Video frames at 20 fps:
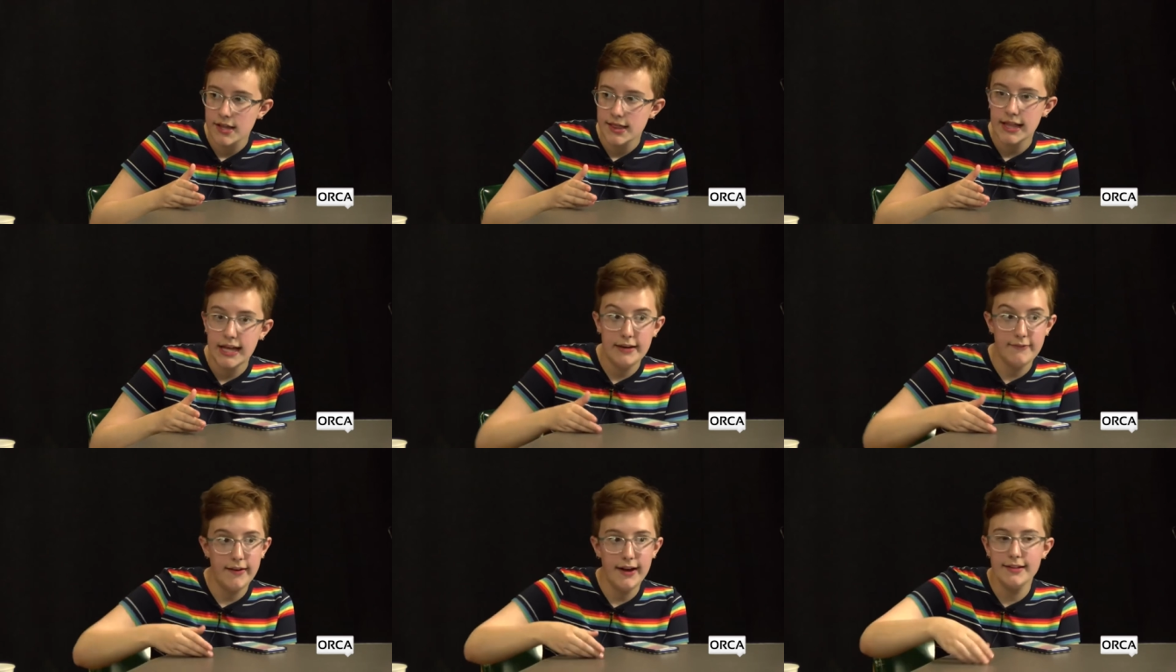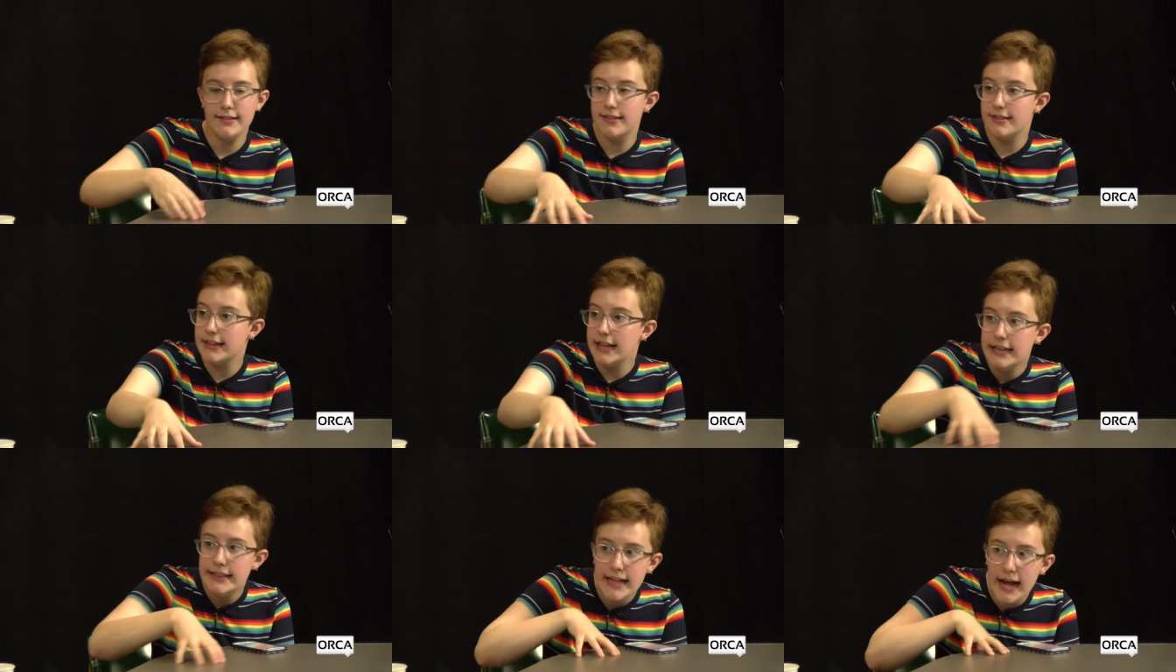like if I had
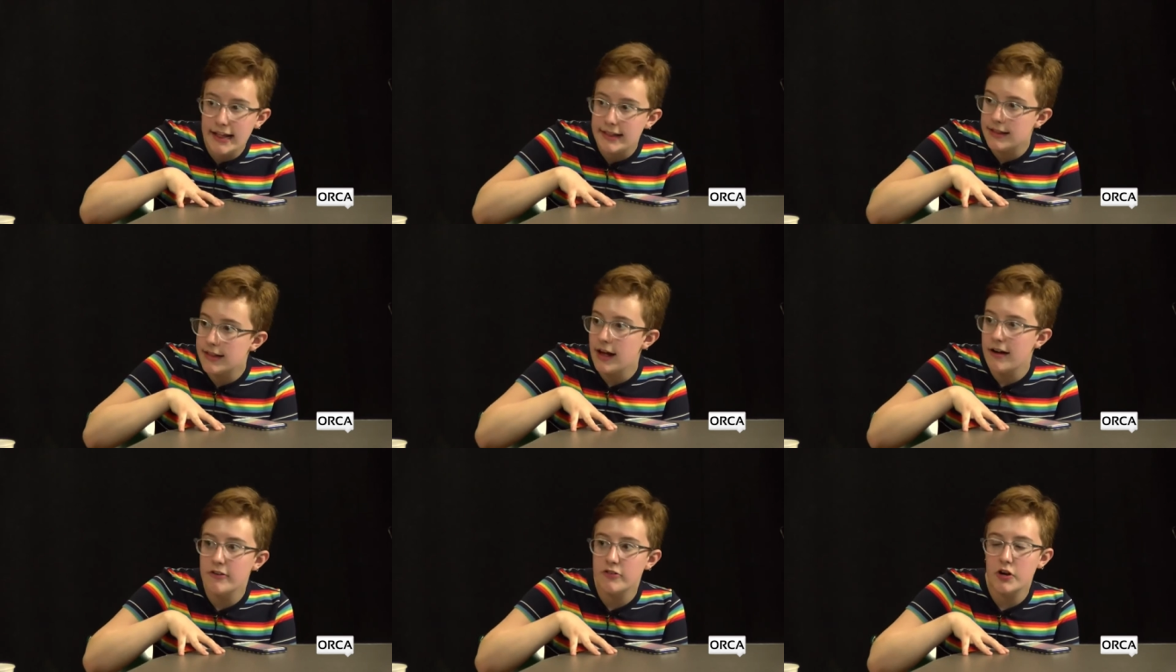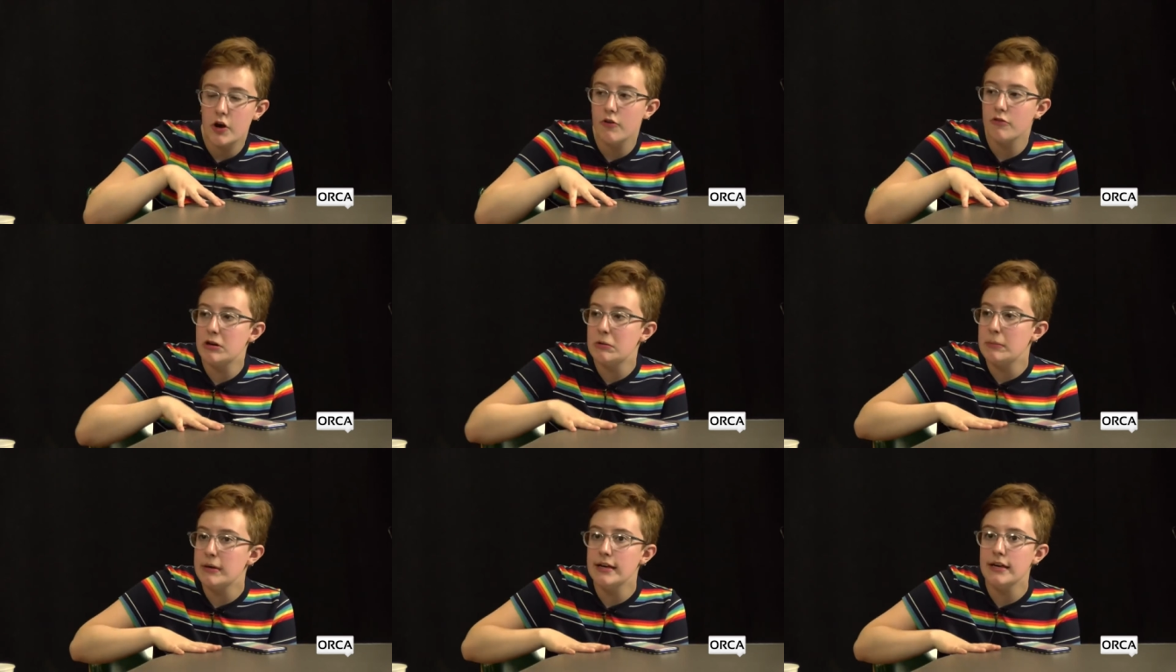seen that stuff shown
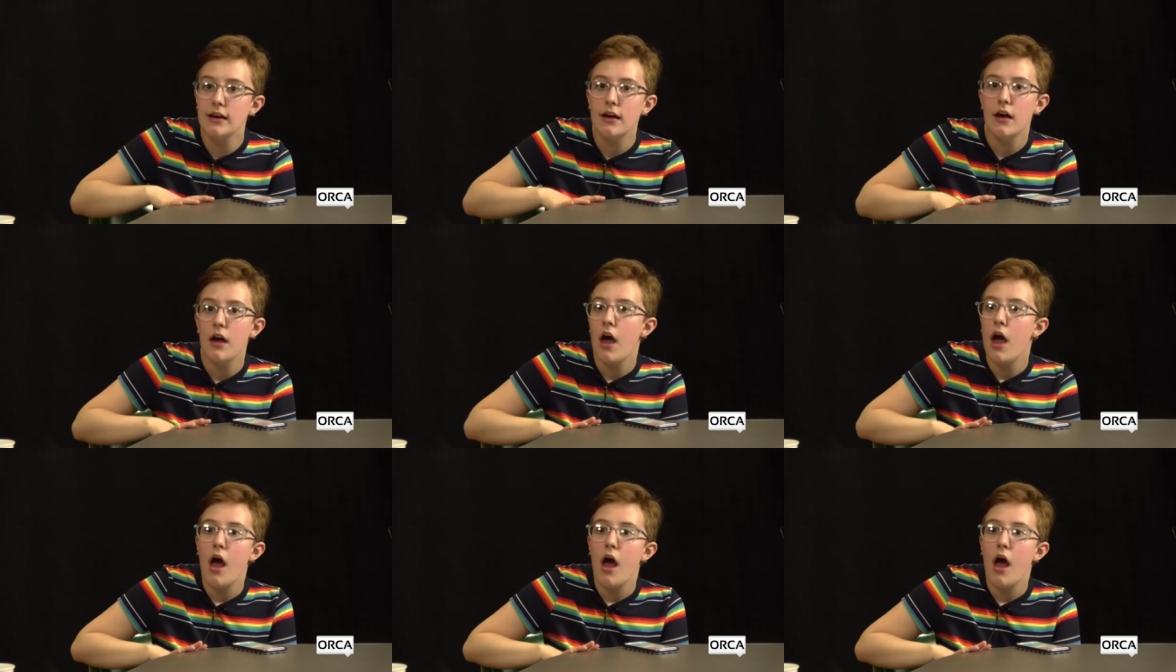to me,